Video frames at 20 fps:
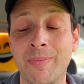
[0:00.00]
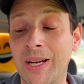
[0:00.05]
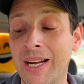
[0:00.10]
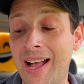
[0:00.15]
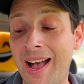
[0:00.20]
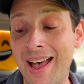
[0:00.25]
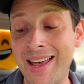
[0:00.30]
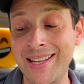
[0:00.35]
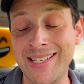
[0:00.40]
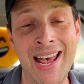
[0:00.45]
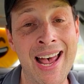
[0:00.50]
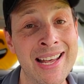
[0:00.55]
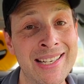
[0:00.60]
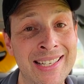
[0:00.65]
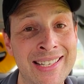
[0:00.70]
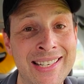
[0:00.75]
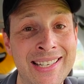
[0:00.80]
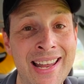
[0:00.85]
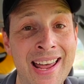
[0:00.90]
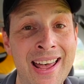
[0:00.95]
But guys, as
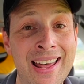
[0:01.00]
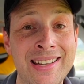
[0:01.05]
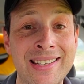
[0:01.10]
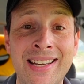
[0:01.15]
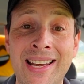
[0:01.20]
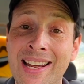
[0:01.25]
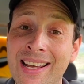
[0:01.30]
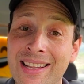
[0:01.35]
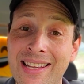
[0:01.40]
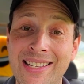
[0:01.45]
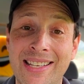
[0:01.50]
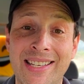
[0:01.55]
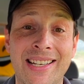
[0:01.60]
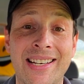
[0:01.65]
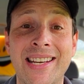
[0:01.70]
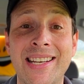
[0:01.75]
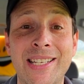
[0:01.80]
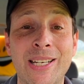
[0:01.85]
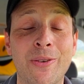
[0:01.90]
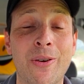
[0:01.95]
it stands, this is an
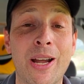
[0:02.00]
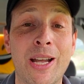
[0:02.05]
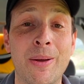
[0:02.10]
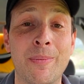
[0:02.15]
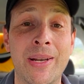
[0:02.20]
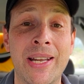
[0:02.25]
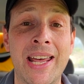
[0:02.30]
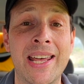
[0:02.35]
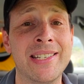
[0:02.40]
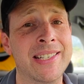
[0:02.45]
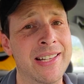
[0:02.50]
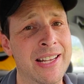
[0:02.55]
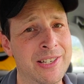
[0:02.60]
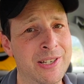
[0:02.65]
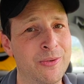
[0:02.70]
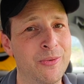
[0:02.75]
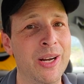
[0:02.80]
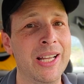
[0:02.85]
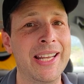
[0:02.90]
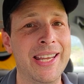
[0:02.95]
easy recommendation. They
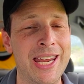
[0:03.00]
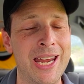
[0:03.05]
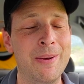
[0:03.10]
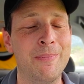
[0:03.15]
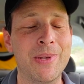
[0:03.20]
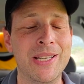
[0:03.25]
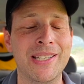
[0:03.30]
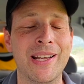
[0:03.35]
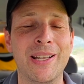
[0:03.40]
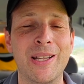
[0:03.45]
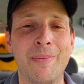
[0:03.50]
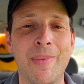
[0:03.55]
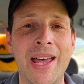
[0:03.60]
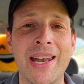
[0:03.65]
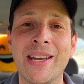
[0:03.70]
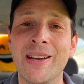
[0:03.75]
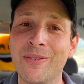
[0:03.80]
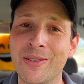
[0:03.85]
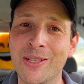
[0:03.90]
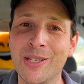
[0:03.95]
should really keep this on the
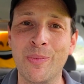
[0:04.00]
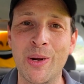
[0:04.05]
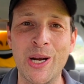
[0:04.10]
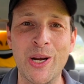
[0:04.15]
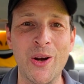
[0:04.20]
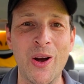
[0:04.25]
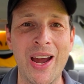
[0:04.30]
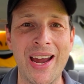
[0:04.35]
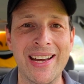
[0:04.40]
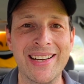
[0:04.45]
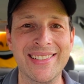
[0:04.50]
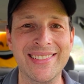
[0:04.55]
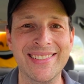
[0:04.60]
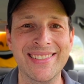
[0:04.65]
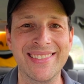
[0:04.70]
menu. It's pretty great.